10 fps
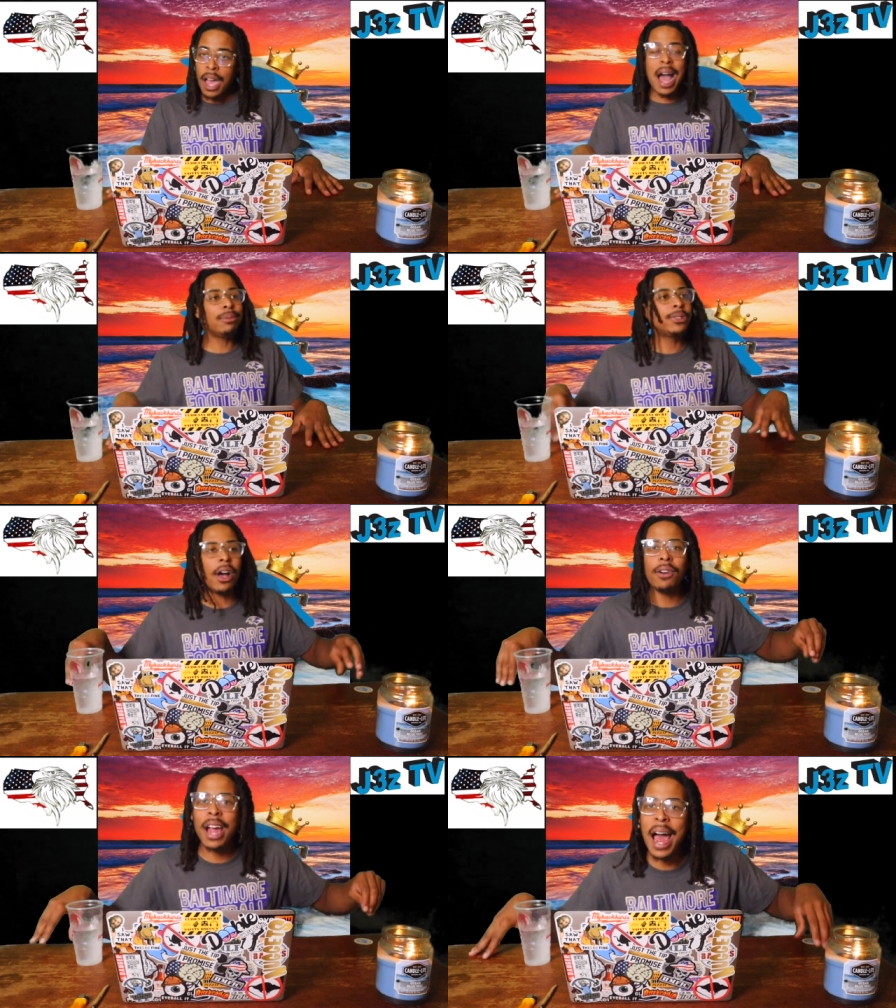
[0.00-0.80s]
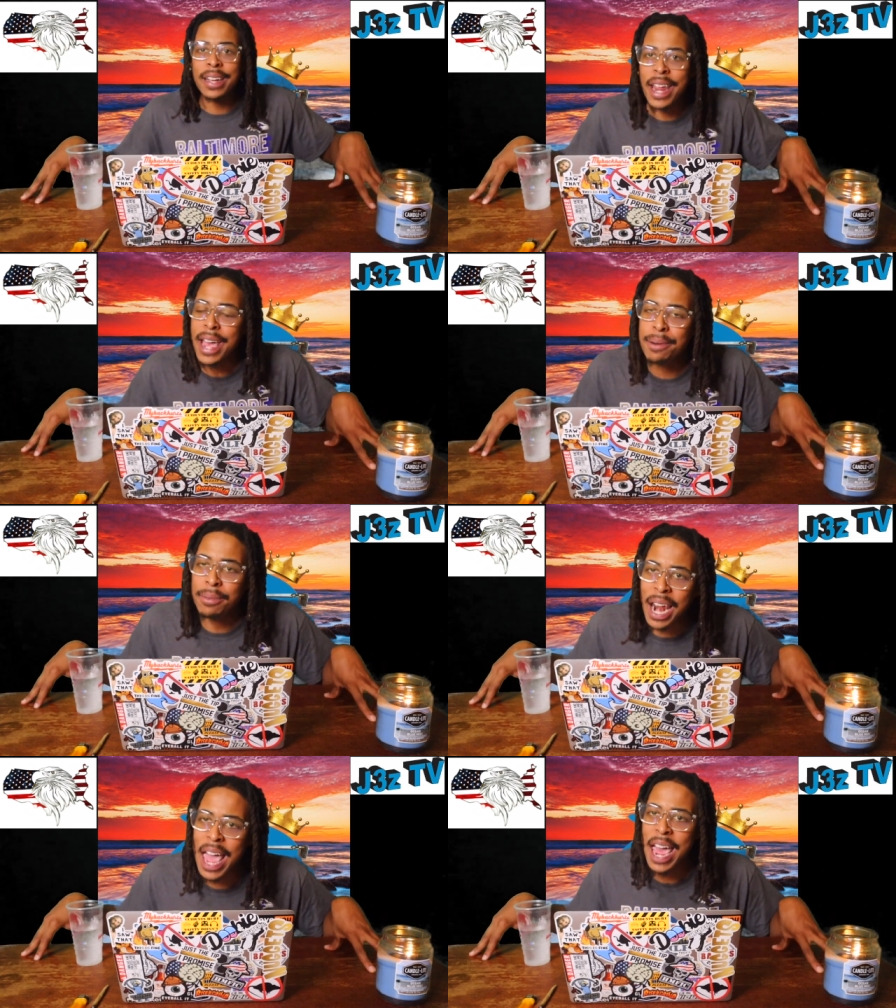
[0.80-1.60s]
I'm so goddamn
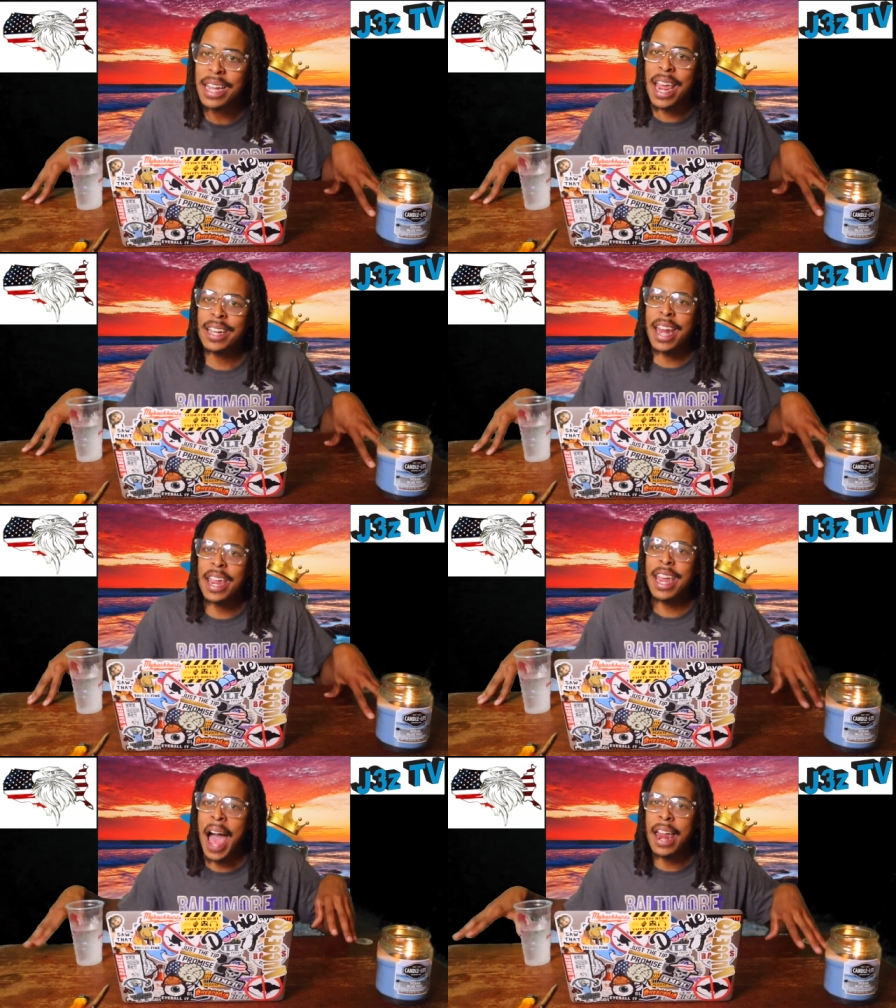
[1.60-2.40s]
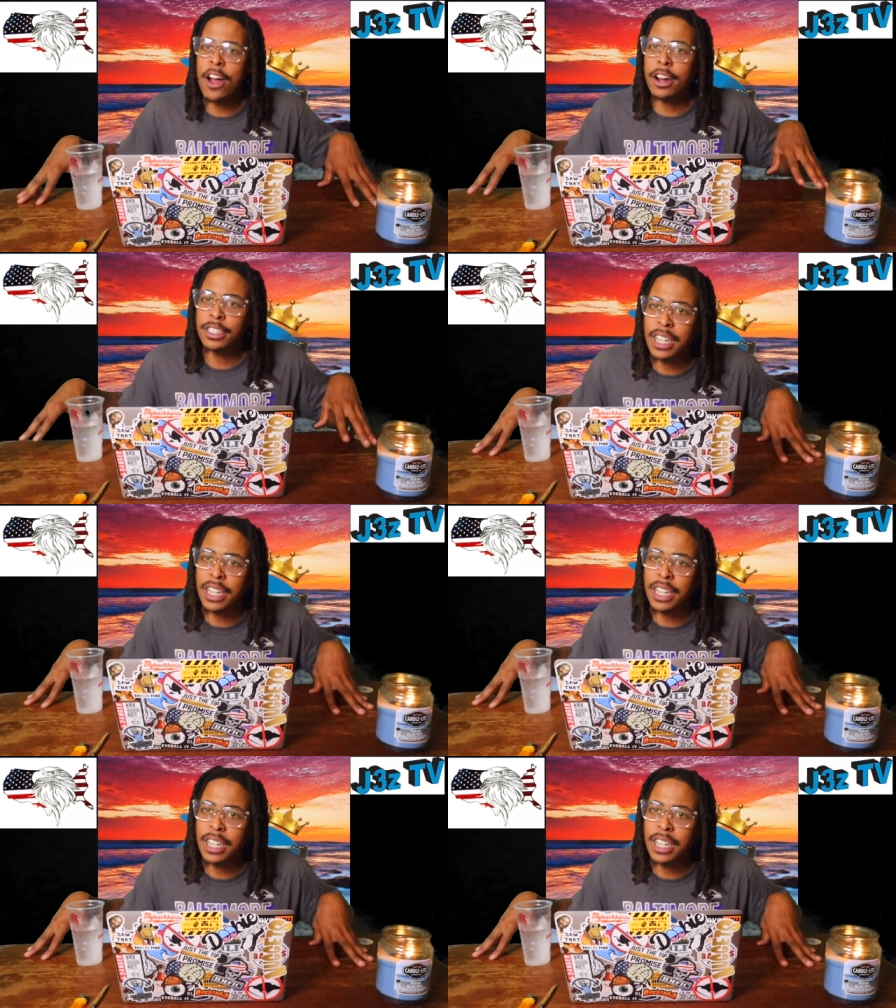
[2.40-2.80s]
glad that they got our